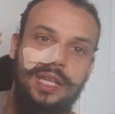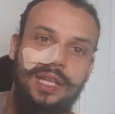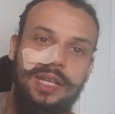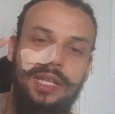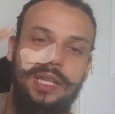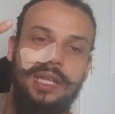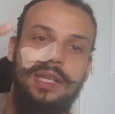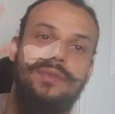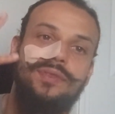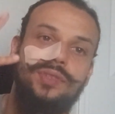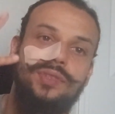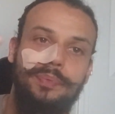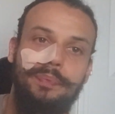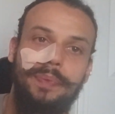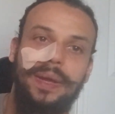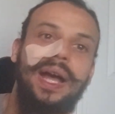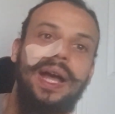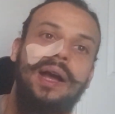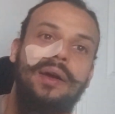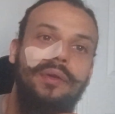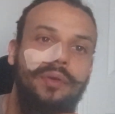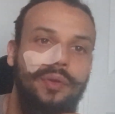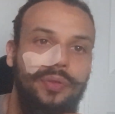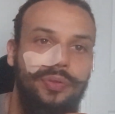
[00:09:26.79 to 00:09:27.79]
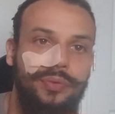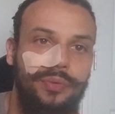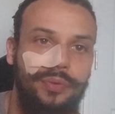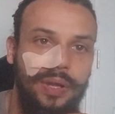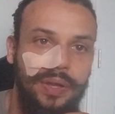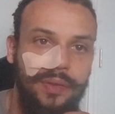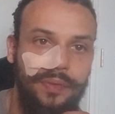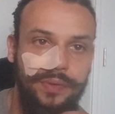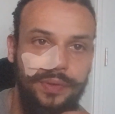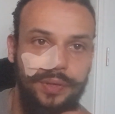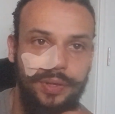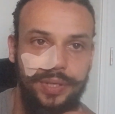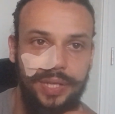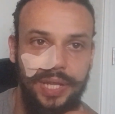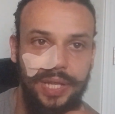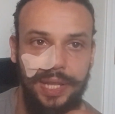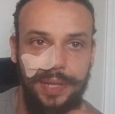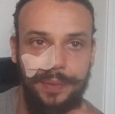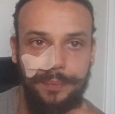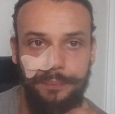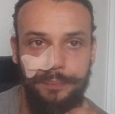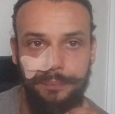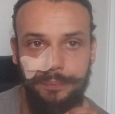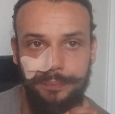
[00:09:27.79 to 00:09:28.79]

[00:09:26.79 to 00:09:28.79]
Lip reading: and it gives you power throughout your day.